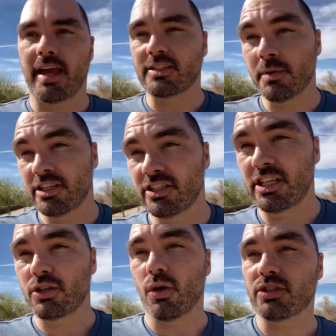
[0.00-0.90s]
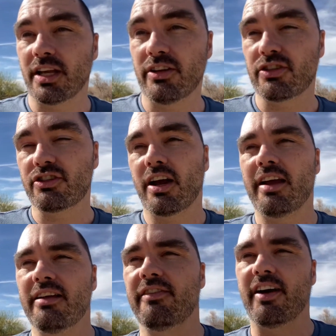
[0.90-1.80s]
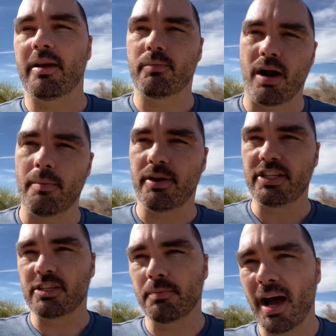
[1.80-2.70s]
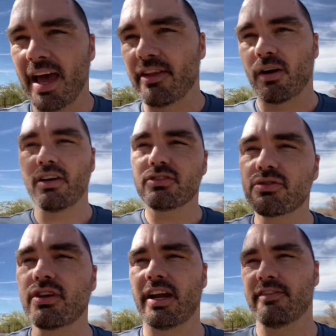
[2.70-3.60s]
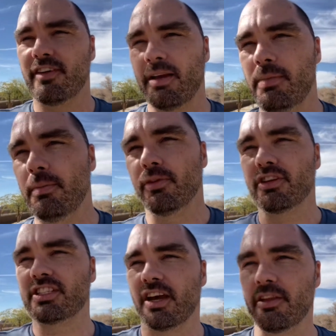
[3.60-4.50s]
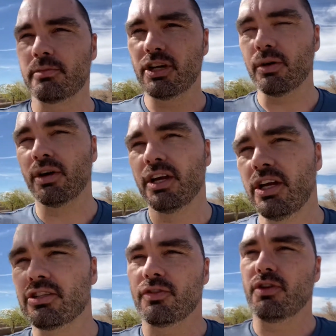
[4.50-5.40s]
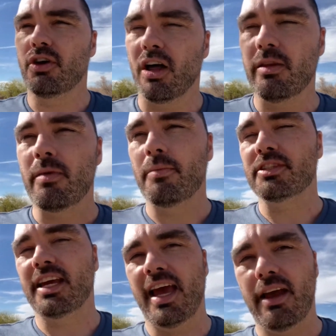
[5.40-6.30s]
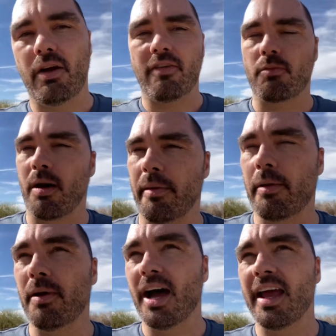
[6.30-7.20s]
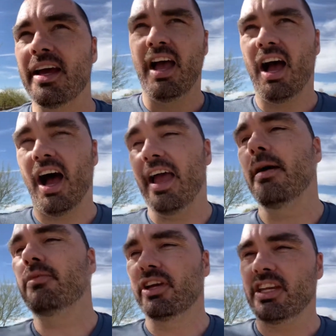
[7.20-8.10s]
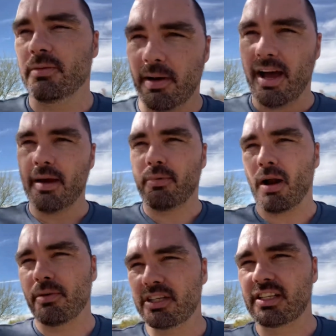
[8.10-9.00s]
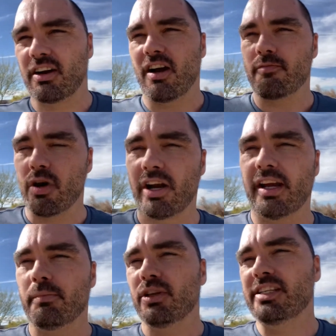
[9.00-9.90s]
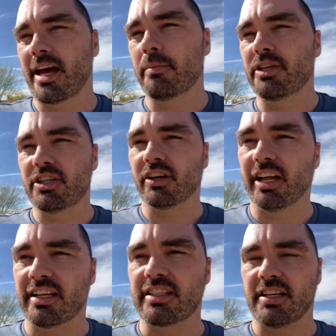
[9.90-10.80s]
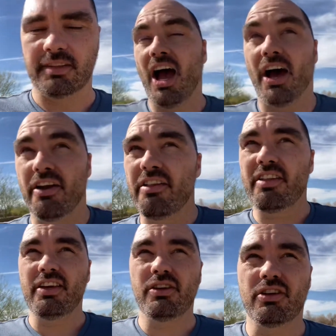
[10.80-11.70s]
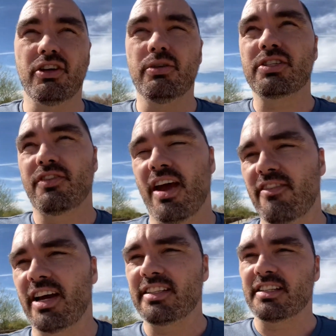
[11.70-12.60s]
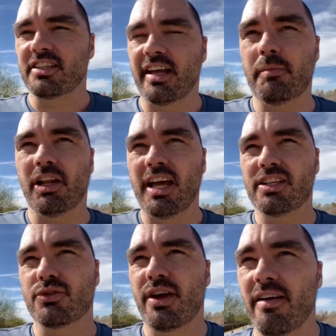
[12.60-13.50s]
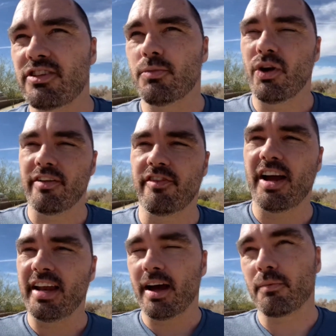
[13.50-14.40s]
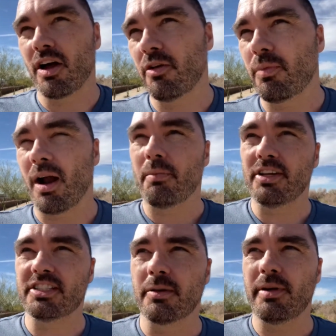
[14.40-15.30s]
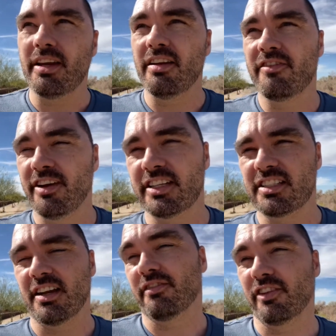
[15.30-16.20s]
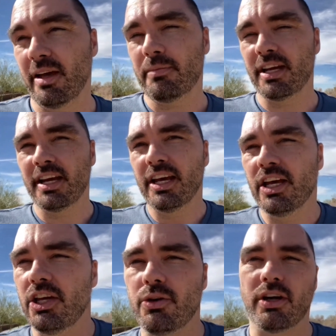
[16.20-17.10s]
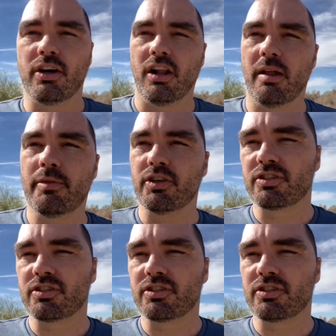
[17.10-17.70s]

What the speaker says: much as these wholesalers are trying to find properties to buy, they're also trying to find people to sell them too. So if you call them up and say, hey, I don't have a property to buy, I am looking to buy properties that are off market, please add me to your list. Another thing you can do is if you have access to the MLS or you have some way to find out other properties that are being fixed and flipped, you can call up those